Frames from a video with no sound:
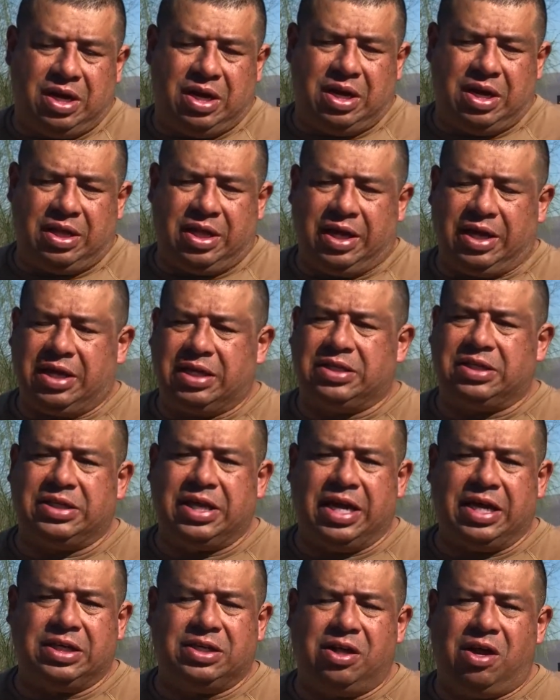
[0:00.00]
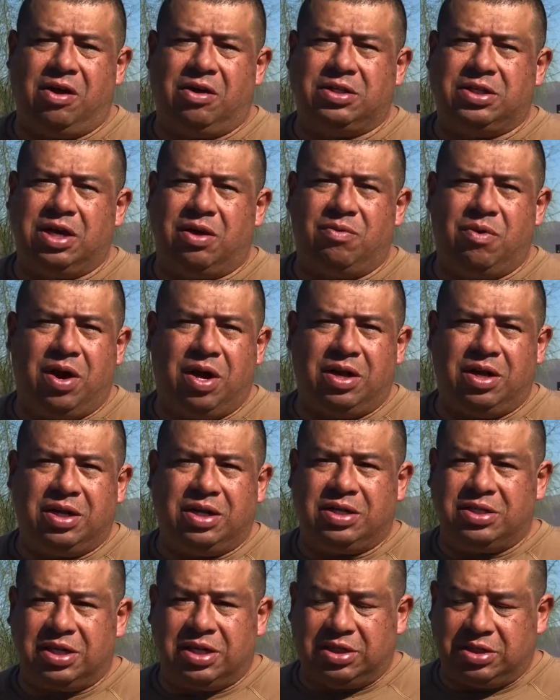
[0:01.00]
And they could stay as long as they wanted,
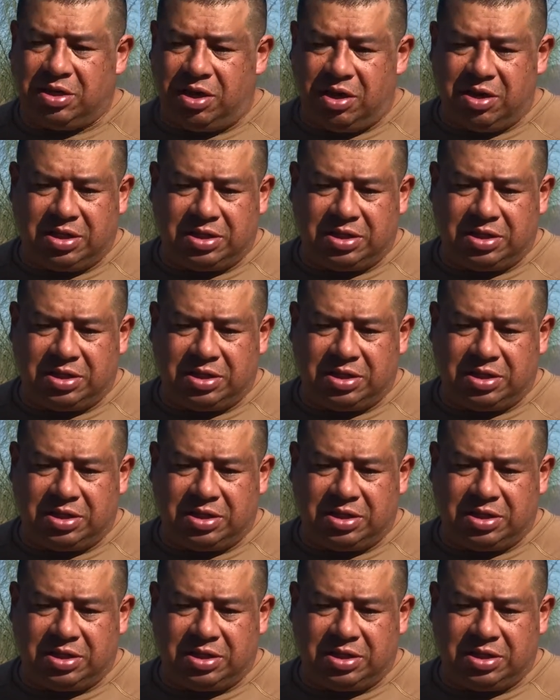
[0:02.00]
as long